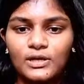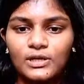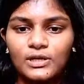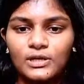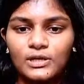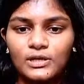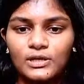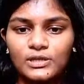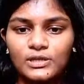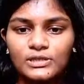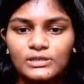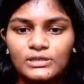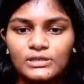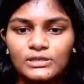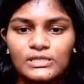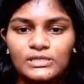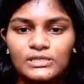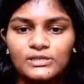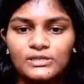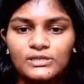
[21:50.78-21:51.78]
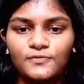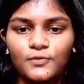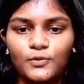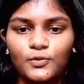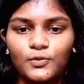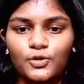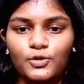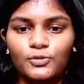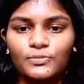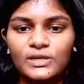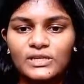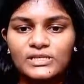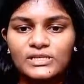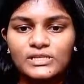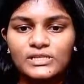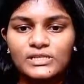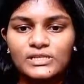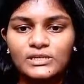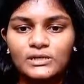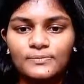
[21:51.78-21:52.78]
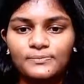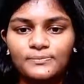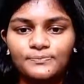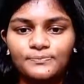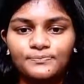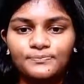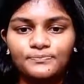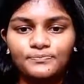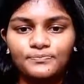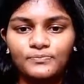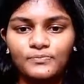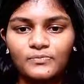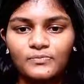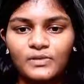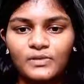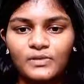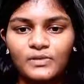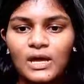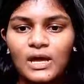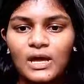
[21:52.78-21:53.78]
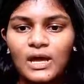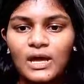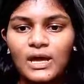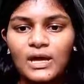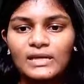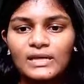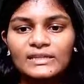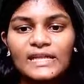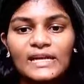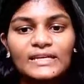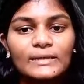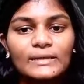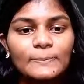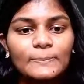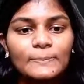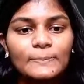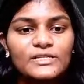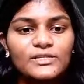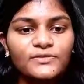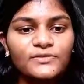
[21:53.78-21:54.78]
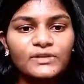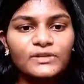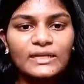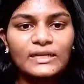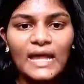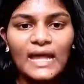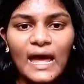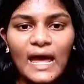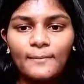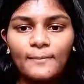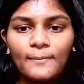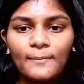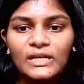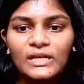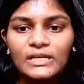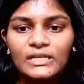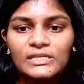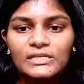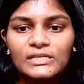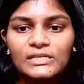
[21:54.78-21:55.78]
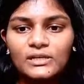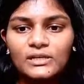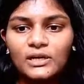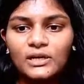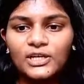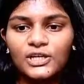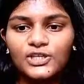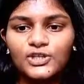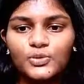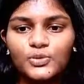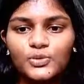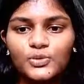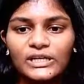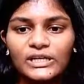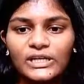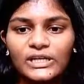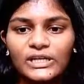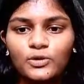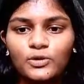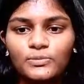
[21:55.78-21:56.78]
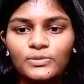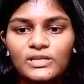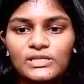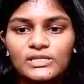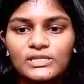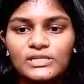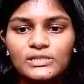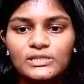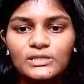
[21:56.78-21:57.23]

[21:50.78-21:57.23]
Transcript: This is the 4 ohm resistor. Then in place of the lamp, there is a 20 ohm resistor